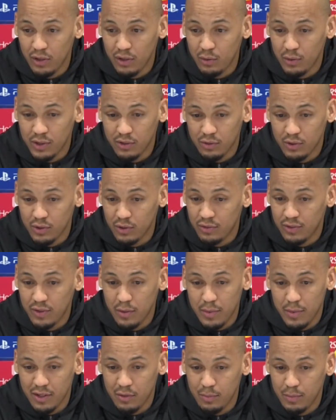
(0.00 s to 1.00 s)
He was one of
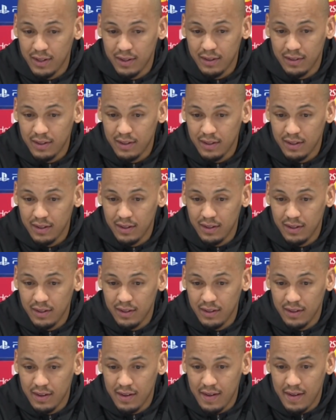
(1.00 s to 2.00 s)
the best players
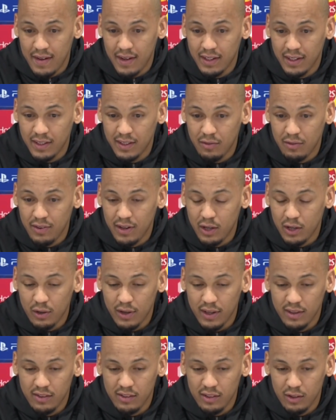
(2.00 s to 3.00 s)
in the
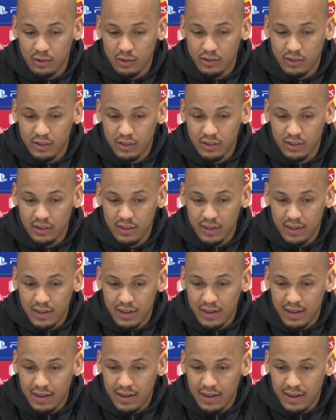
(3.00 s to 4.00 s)
final against Chelsea,
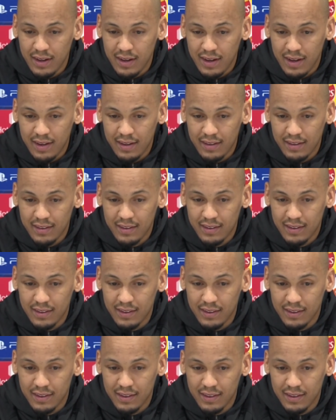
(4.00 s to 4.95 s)
and